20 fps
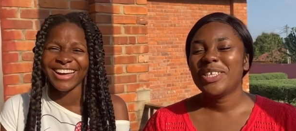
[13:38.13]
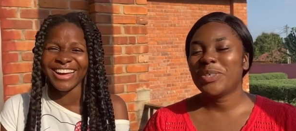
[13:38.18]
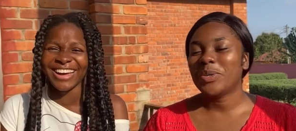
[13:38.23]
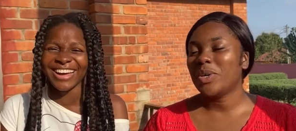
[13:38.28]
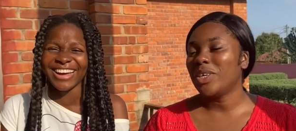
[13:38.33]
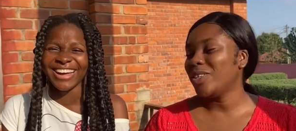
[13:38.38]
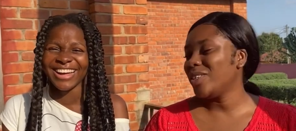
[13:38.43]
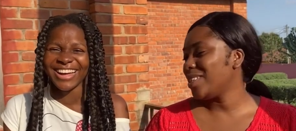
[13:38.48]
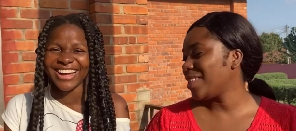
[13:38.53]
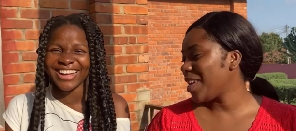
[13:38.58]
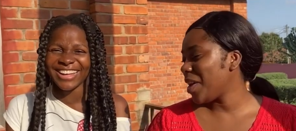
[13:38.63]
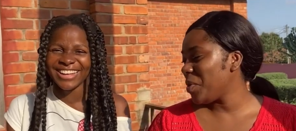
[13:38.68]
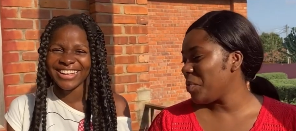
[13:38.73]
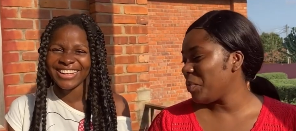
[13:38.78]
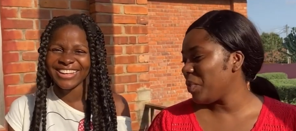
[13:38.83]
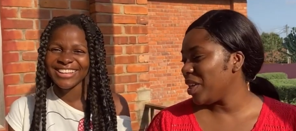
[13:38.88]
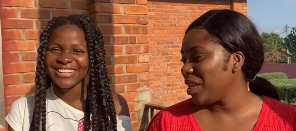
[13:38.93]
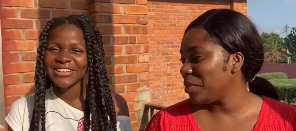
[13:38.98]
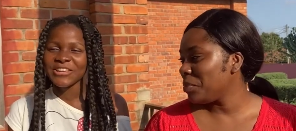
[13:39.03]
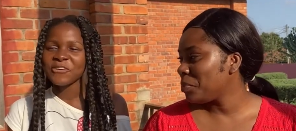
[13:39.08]
Speaker 1: what does that
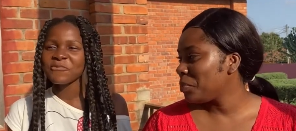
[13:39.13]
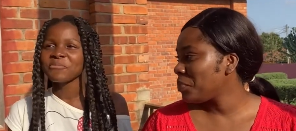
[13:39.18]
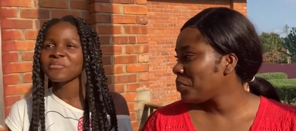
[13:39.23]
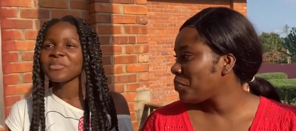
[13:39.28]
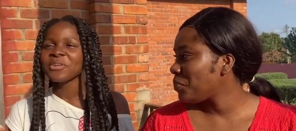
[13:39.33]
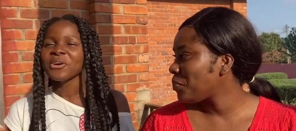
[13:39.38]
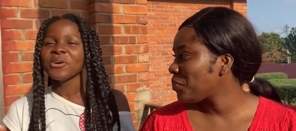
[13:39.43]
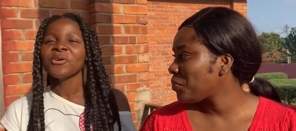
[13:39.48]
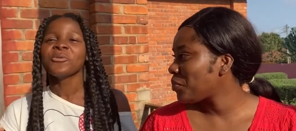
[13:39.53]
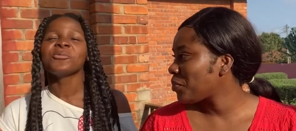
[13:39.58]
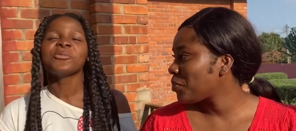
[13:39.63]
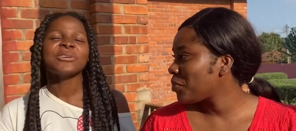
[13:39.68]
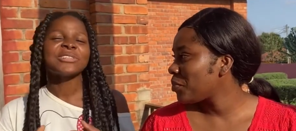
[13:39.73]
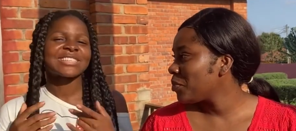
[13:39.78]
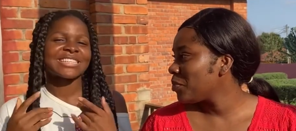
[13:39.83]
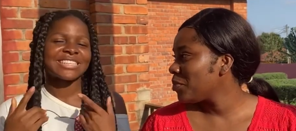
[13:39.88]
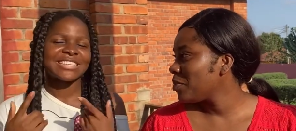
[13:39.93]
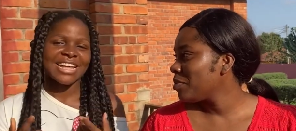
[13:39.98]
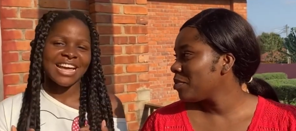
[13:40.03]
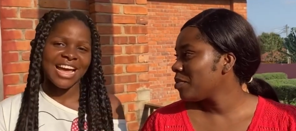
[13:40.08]
mean? Who is in
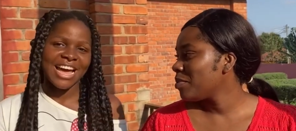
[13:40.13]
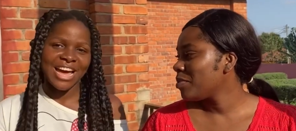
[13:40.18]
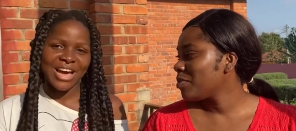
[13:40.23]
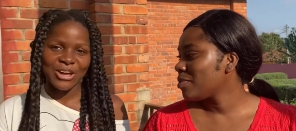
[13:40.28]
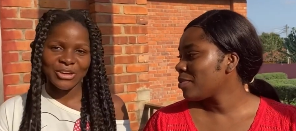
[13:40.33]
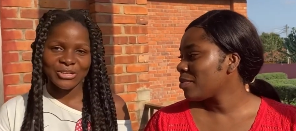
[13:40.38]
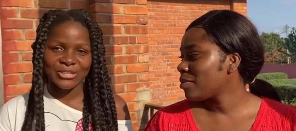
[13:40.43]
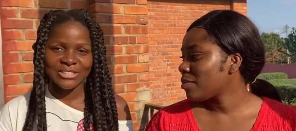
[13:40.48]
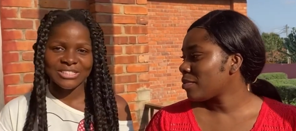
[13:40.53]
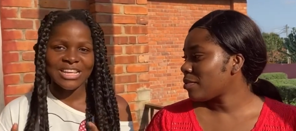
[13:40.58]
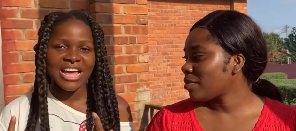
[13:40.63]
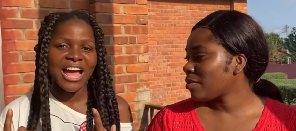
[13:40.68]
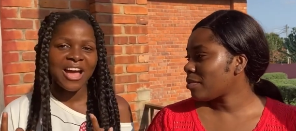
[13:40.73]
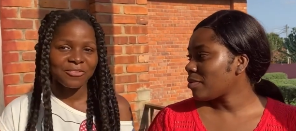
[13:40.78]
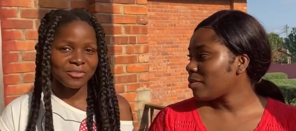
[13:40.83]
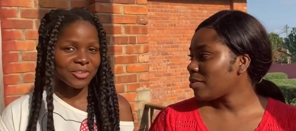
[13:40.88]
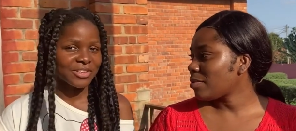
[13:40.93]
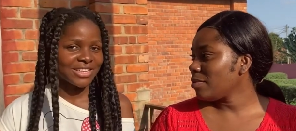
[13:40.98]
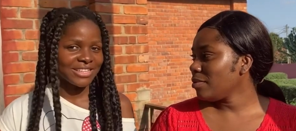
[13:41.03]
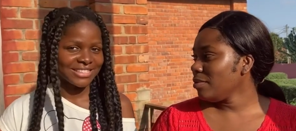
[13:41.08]
that house? Have
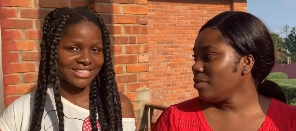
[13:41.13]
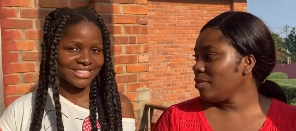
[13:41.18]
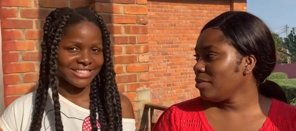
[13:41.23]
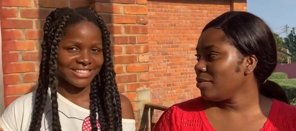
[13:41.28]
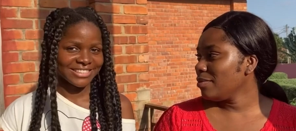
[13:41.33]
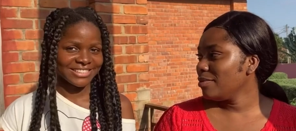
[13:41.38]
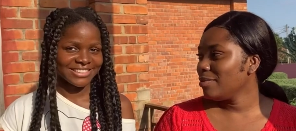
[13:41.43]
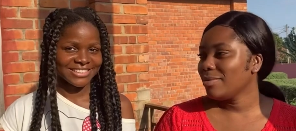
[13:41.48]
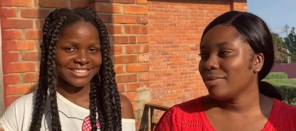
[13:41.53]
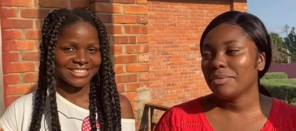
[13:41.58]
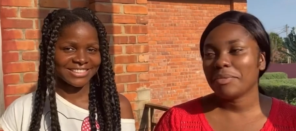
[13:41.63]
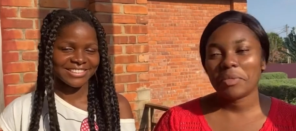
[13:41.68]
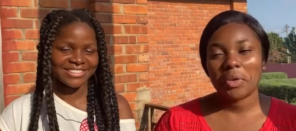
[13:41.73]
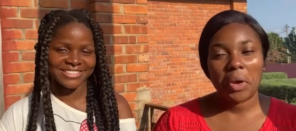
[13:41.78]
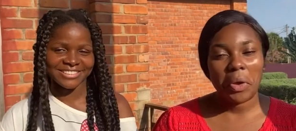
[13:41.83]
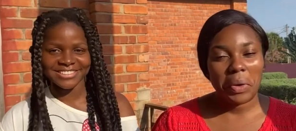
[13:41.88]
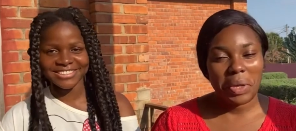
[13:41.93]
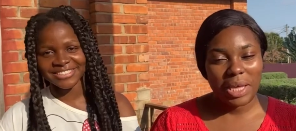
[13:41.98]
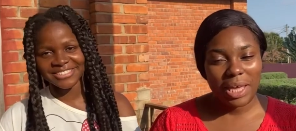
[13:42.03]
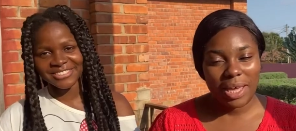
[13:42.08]
you eaten?
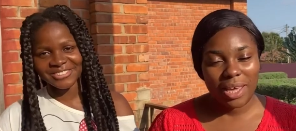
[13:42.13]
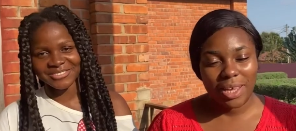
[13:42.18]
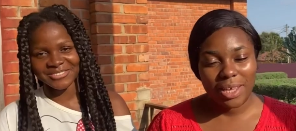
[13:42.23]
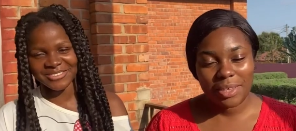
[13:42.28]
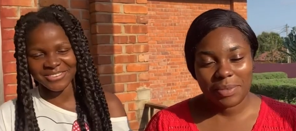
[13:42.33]
Okay.